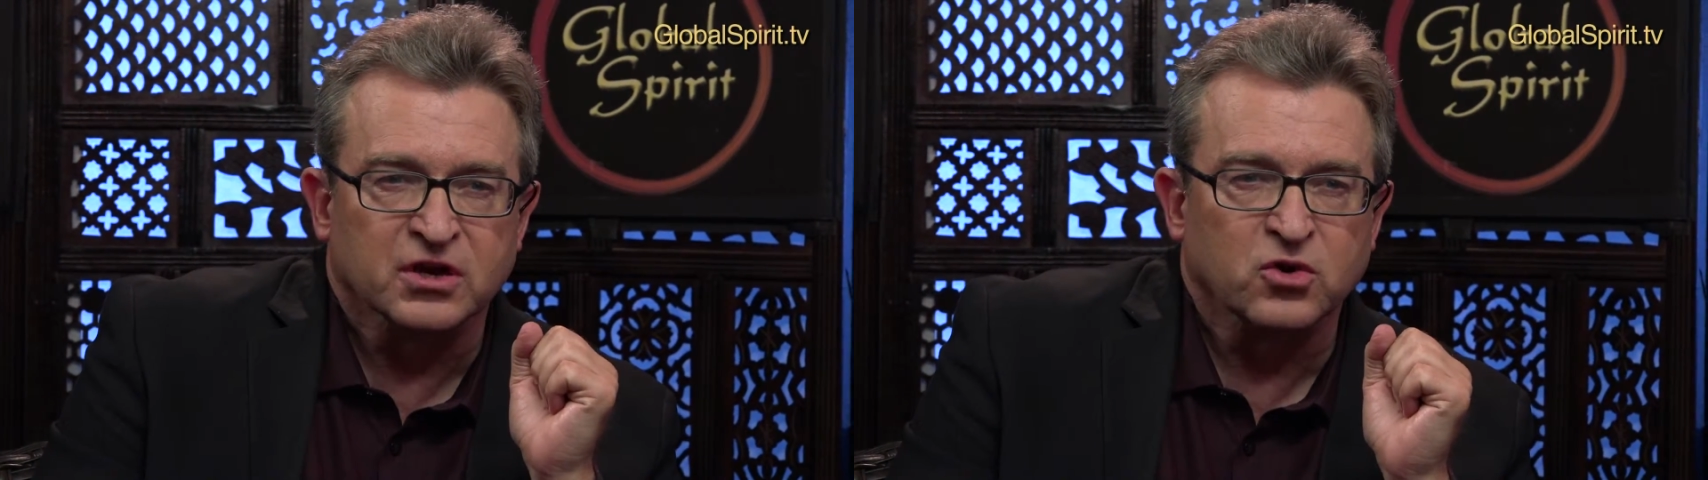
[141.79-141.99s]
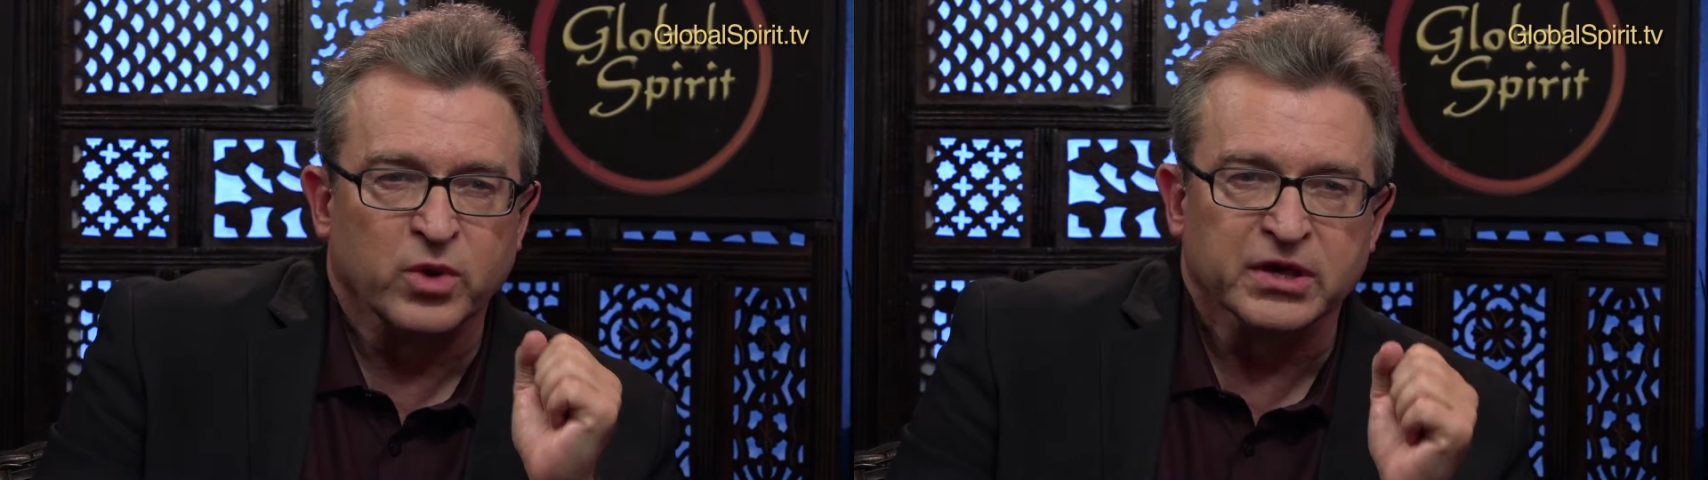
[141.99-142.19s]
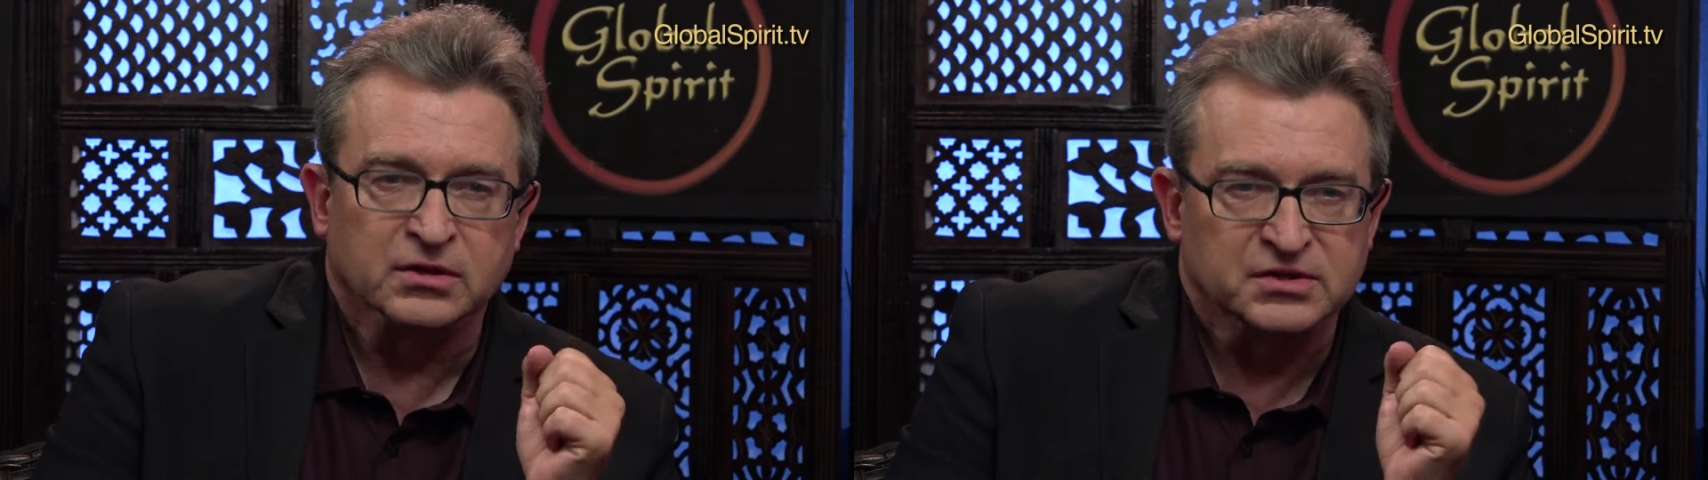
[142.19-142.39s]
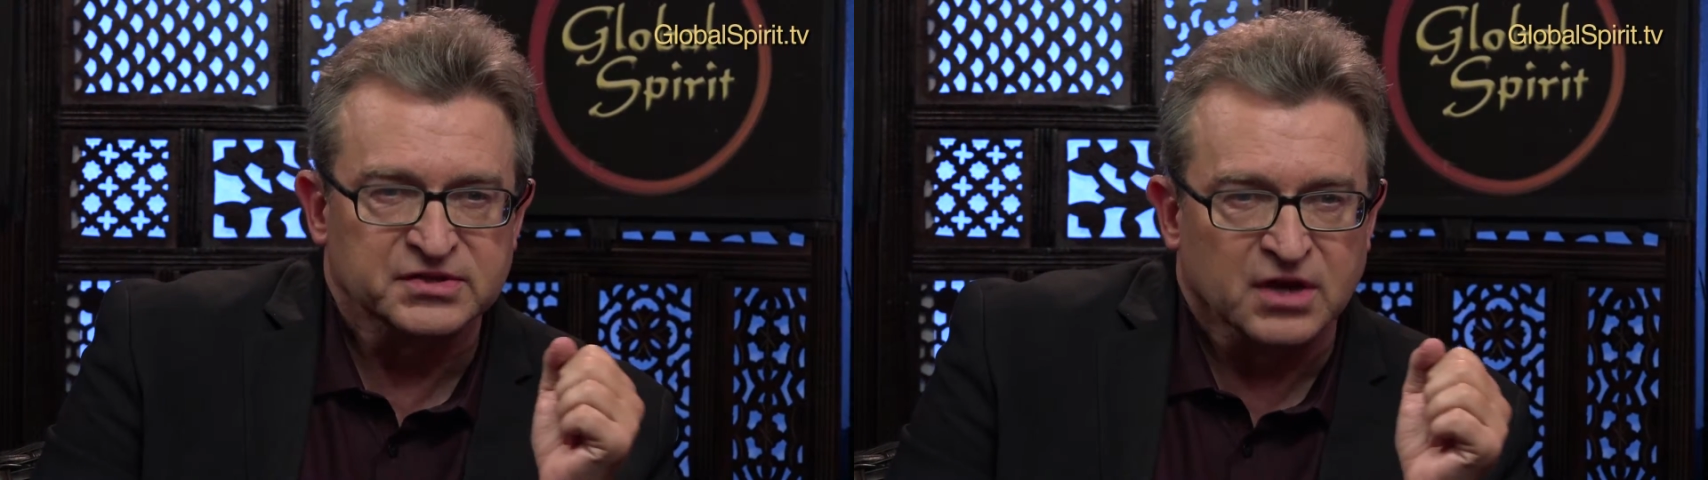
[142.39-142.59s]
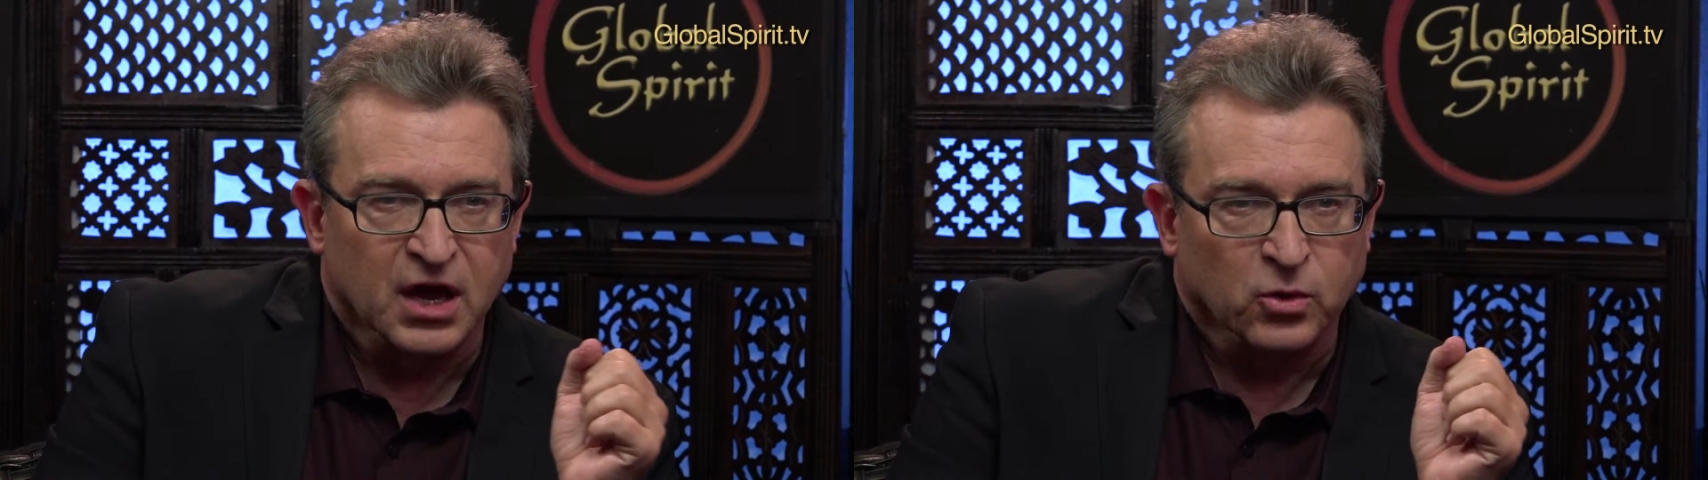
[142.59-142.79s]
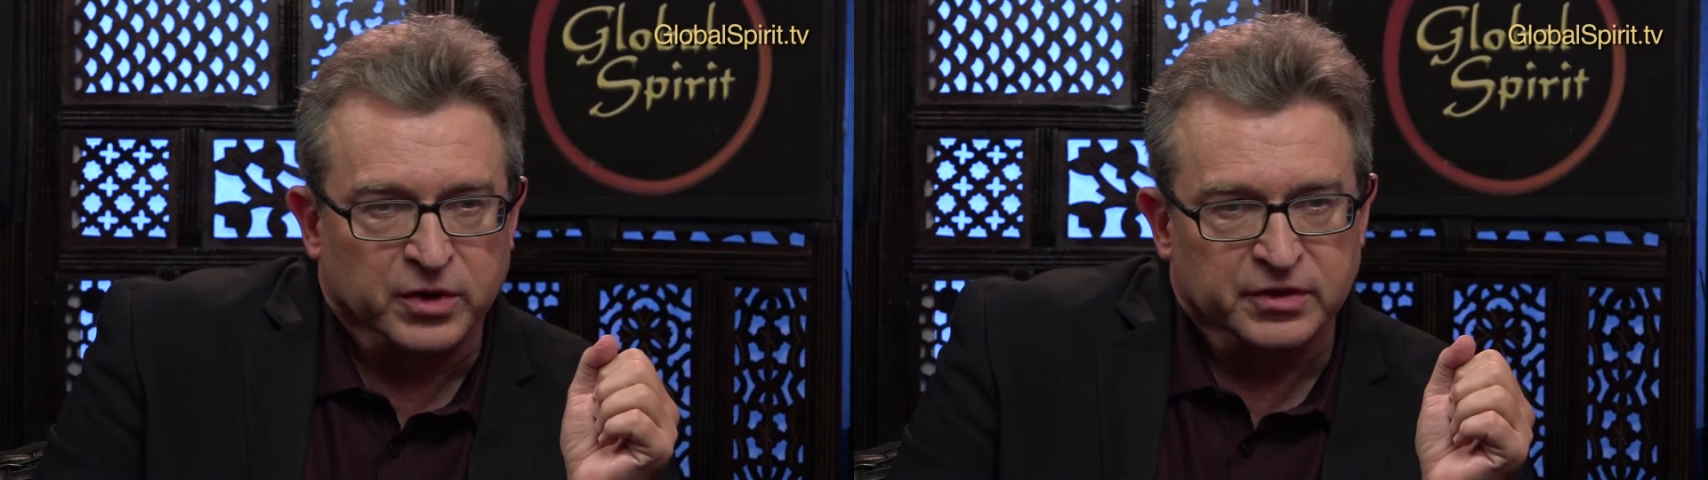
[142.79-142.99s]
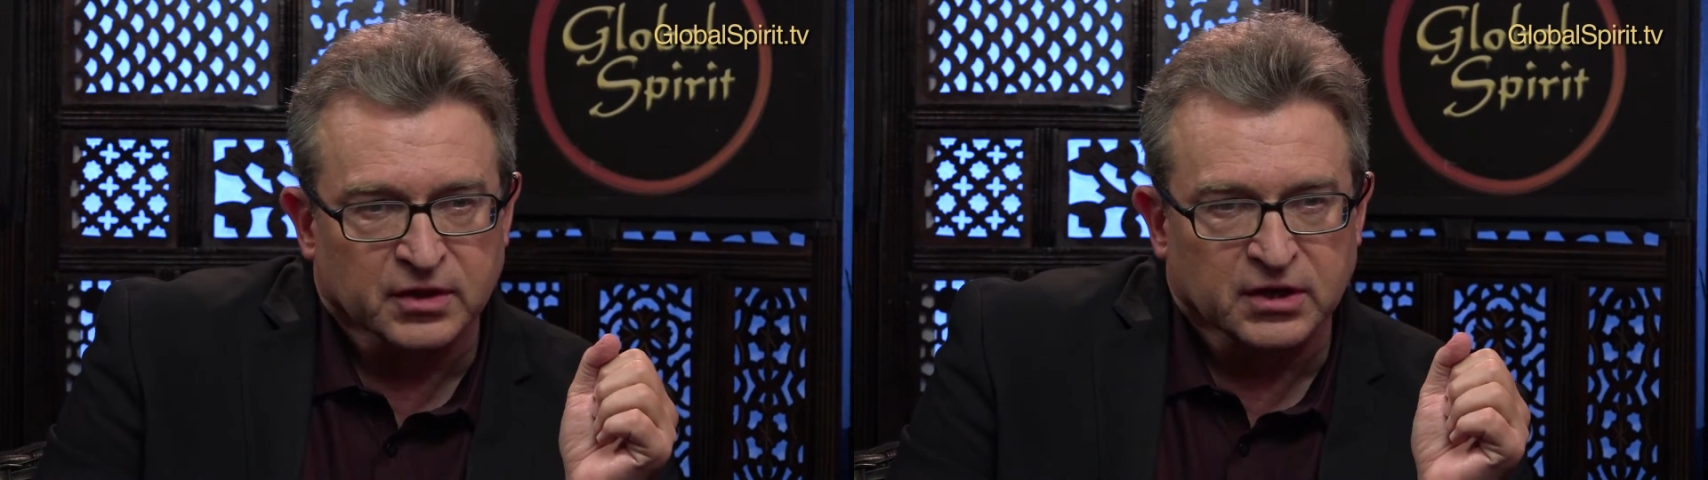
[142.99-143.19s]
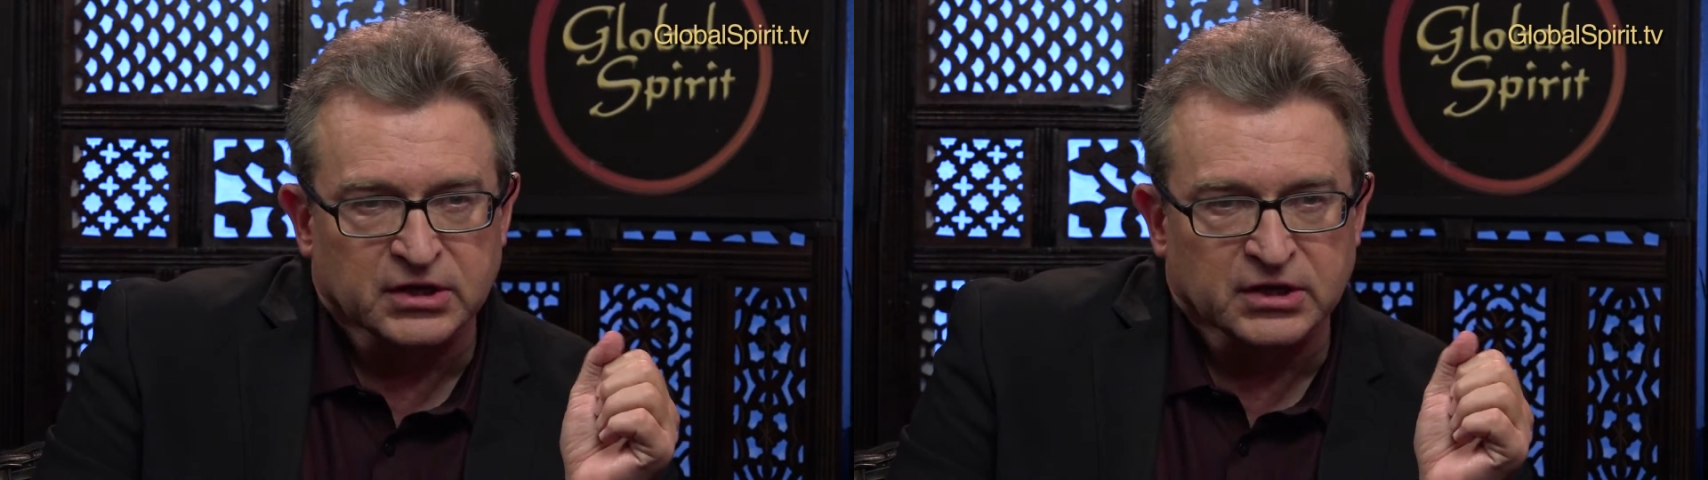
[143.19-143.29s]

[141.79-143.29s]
acquaintance now with